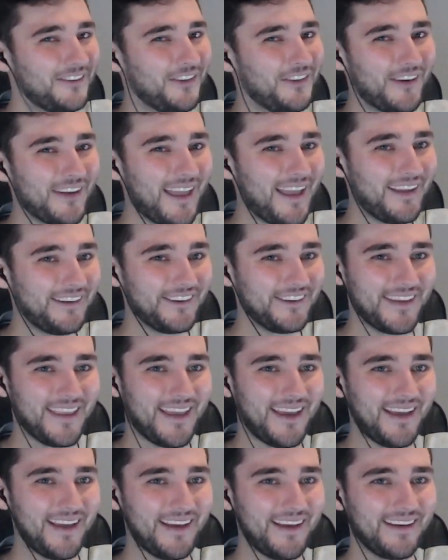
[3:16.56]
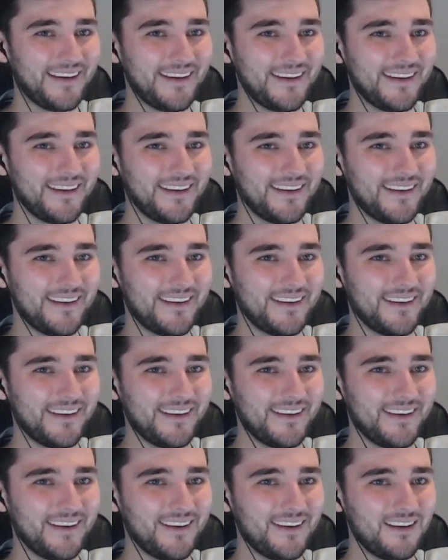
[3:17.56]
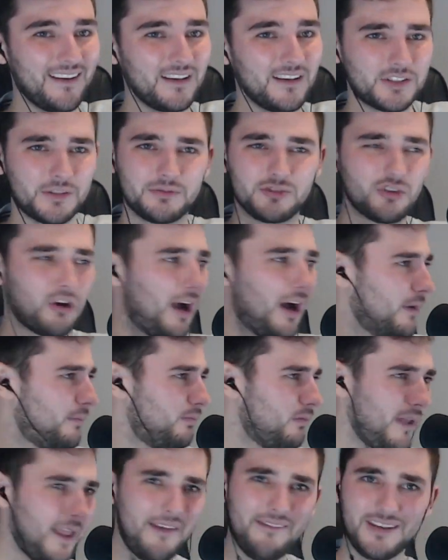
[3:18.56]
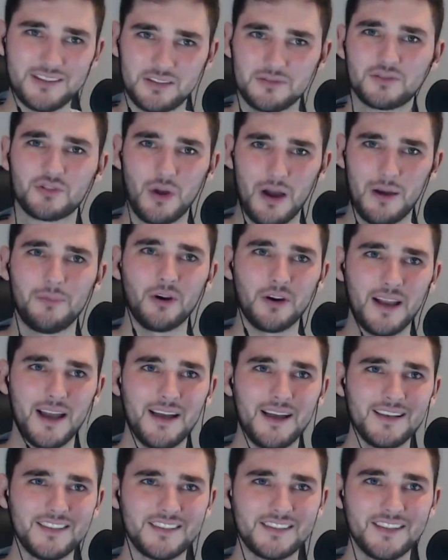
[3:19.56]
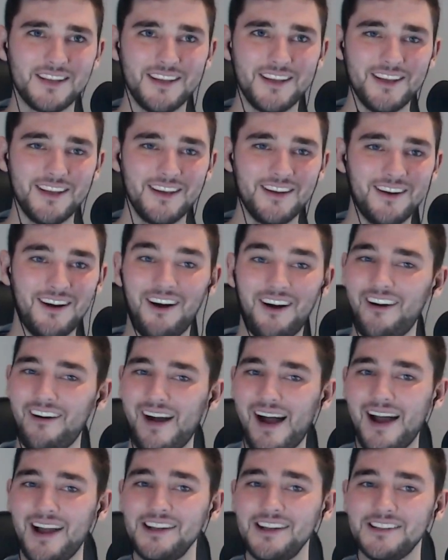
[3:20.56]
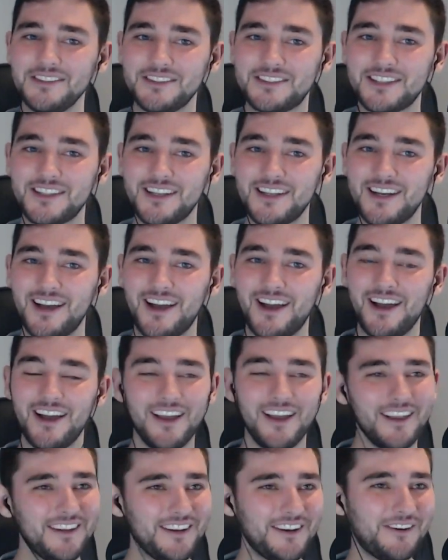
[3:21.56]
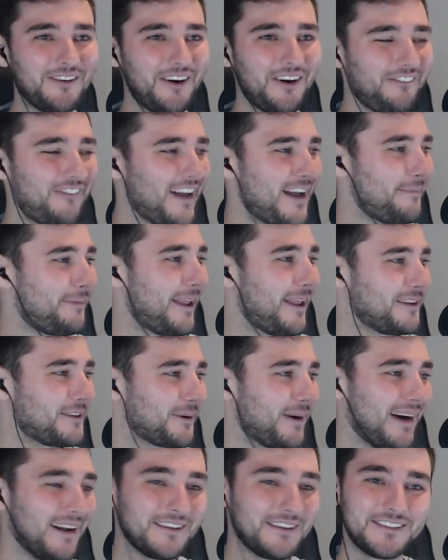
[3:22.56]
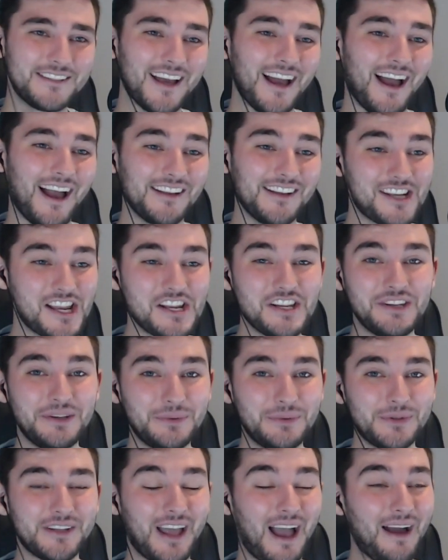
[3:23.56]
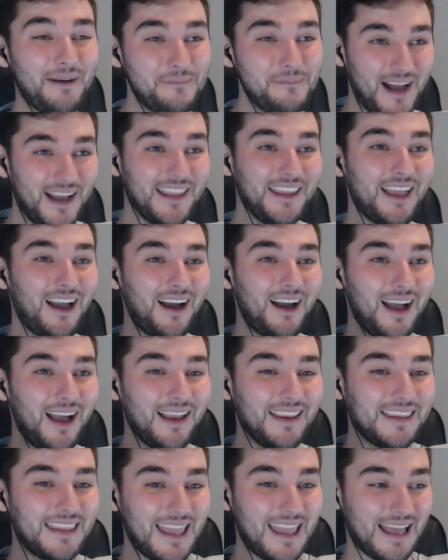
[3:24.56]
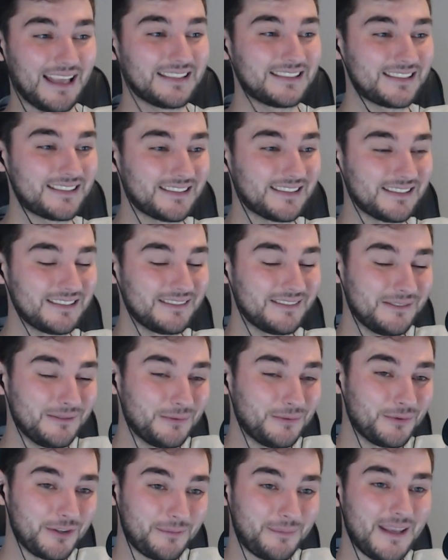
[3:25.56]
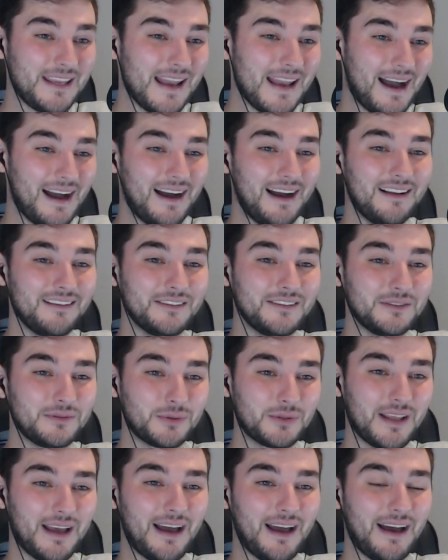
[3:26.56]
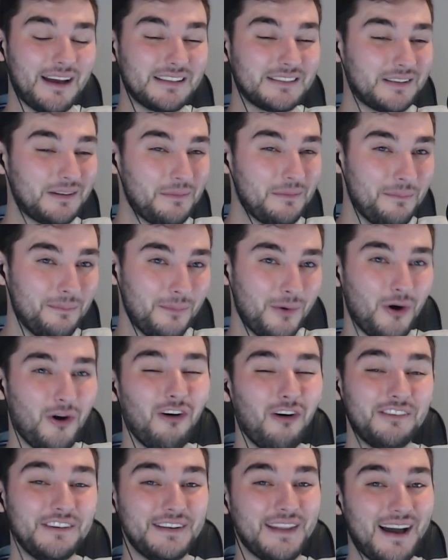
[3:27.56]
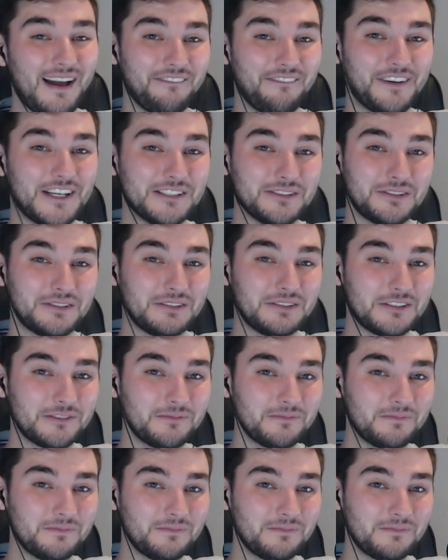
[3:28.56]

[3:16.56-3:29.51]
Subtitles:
Not yet. Subscribe, hit that subscribe button, guys. Oh, Ireland. You know what, fair play to Ireland. I genuinely would, my guess would have been Ireland would have had more than 9,000.